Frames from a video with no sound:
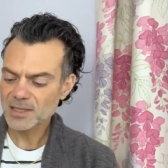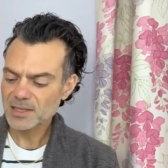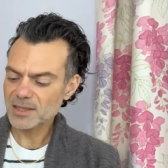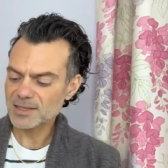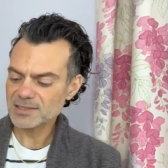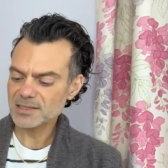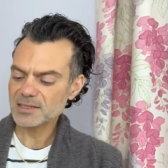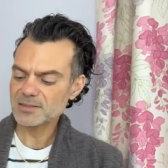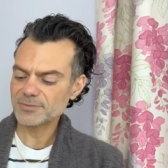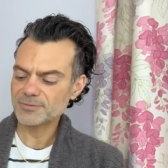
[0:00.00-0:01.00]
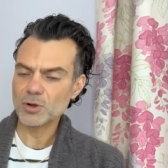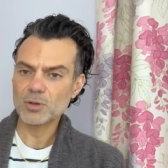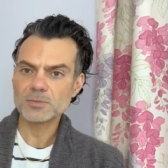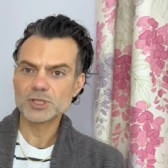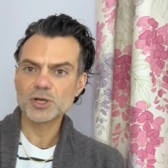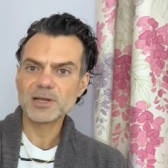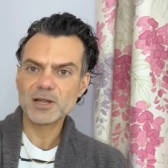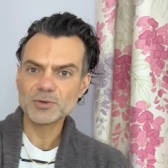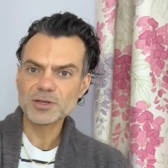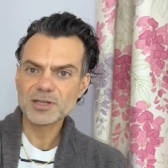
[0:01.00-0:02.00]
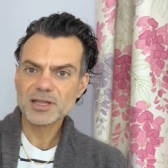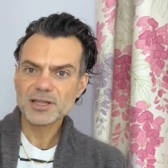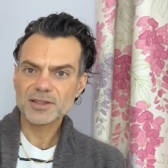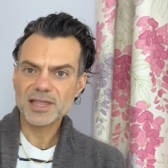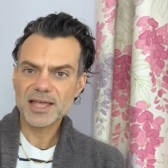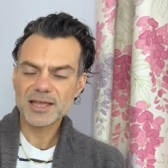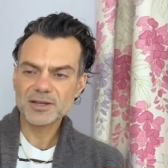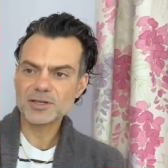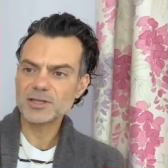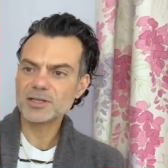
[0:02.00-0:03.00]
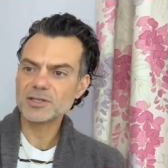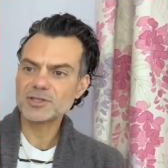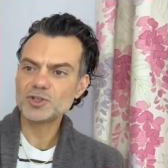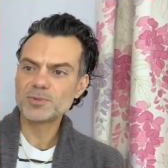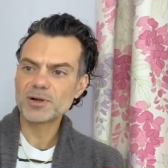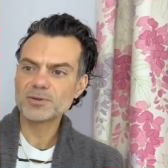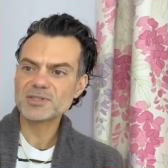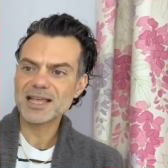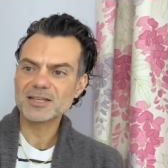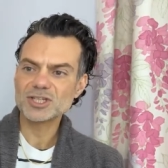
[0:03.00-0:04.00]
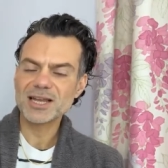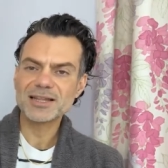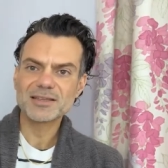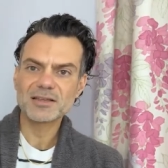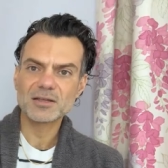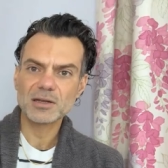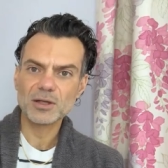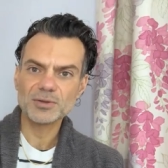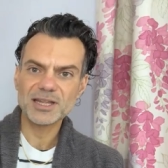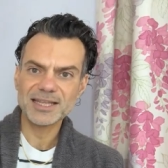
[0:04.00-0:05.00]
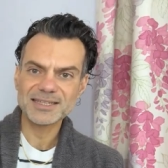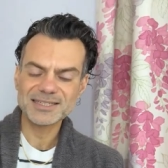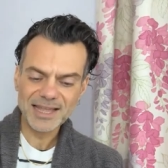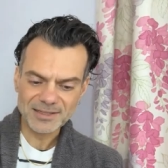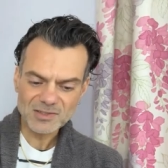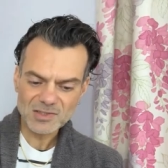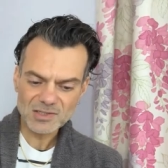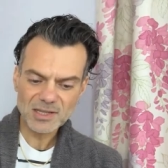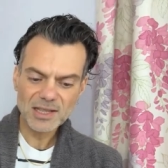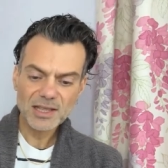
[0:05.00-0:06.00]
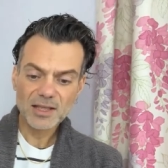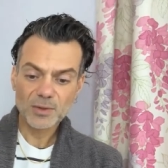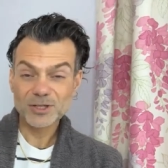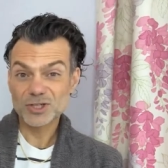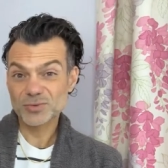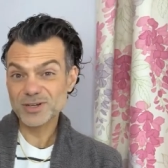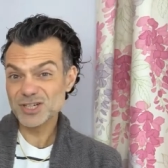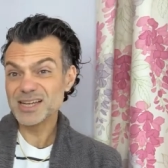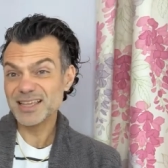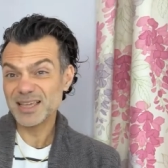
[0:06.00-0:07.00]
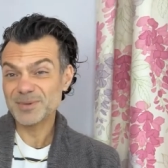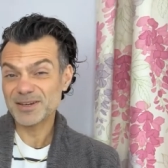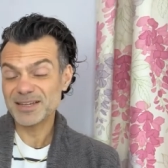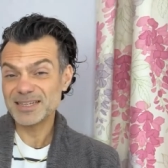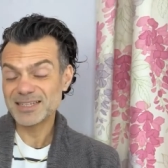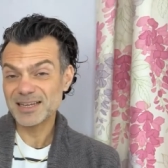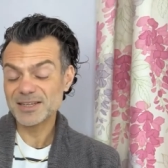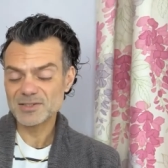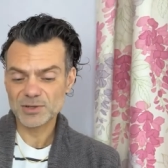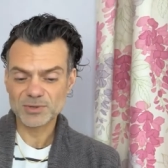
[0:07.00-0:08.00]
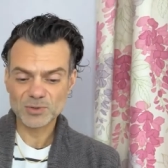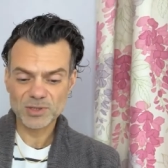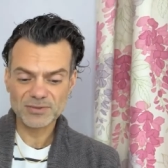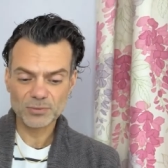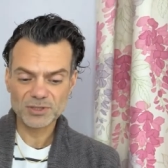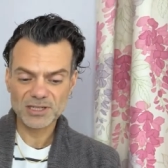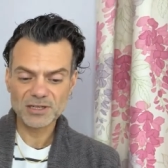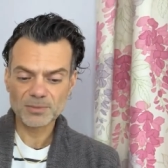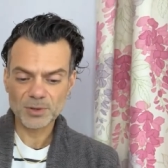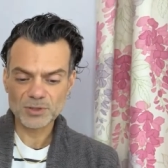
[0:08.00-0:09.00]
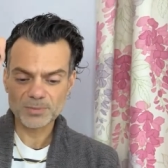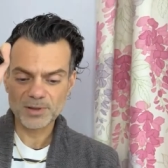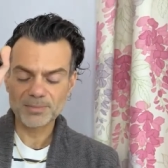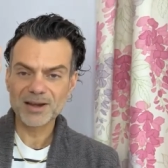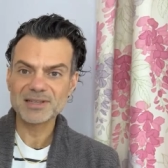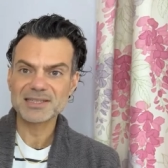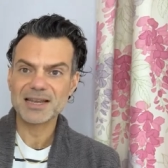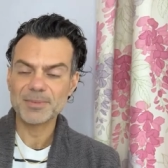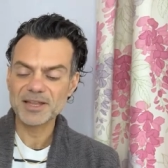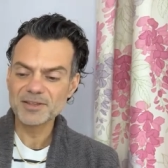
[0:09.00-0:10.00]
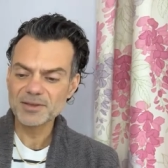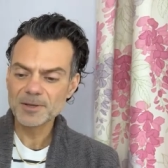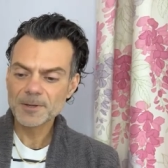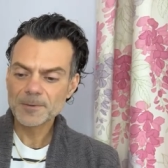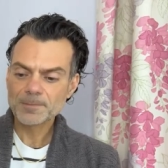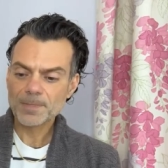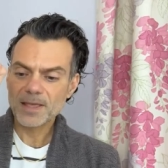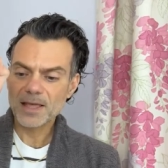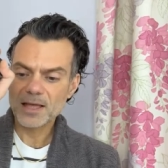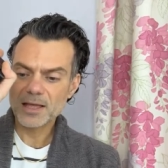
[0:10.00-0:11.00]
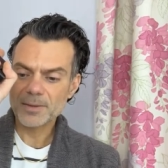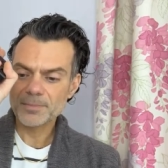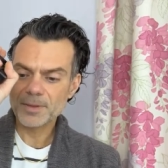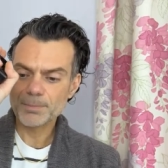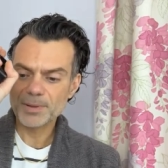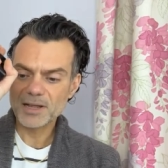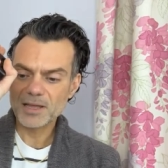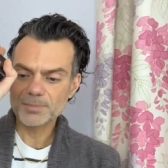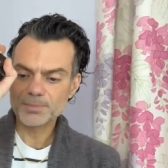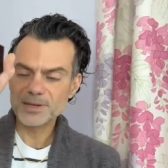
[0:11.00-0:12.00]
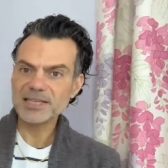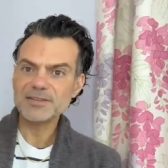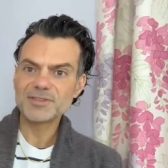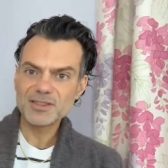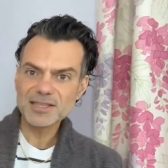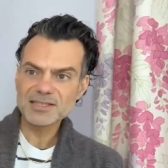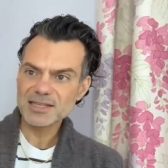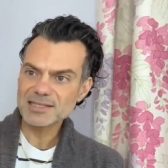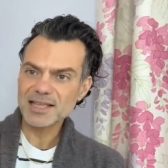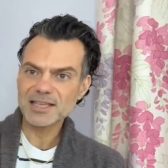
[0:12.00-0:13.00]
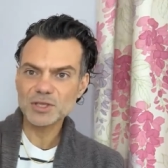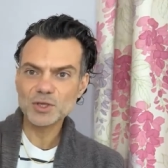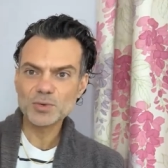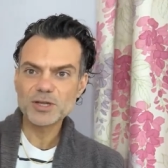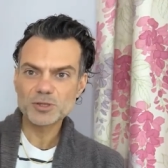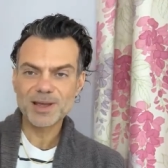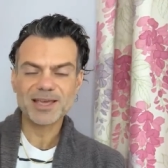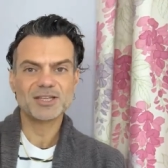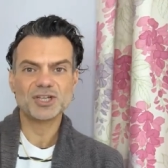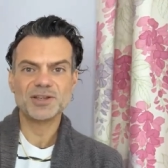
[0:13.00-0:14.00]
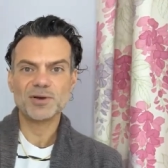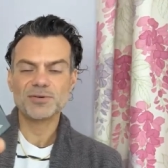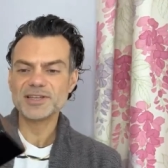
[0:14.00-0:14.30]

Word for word: This is from Jo Malone, their uh, Tuberose Angelica Cologne Intense, which originally came out nearly 10 years ago in 2014, composed by Marie Salamagne. Um, but I believe that this is a newish packaging of